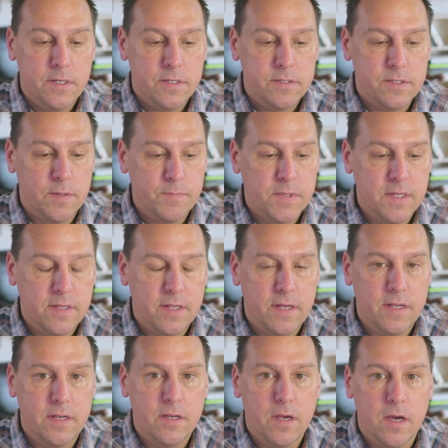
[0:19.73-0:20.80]
something
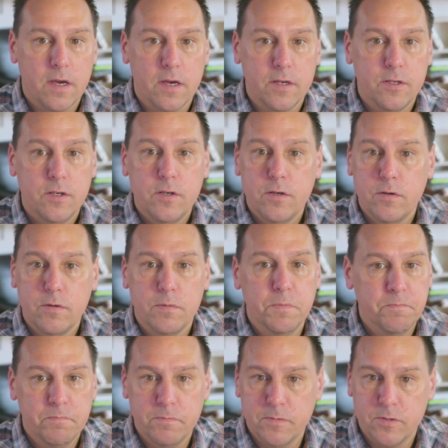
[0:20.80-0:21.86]
that you,
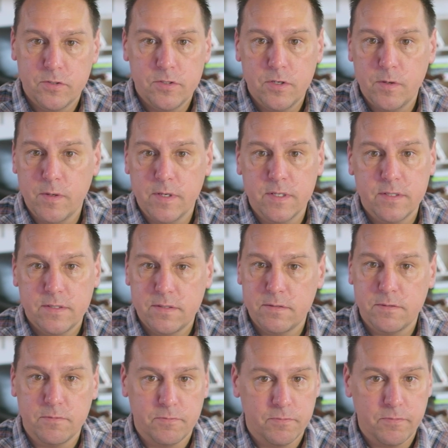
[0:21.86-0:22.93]

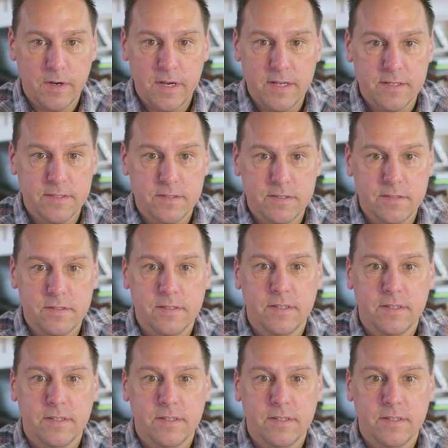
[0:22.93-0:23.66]
students, friends,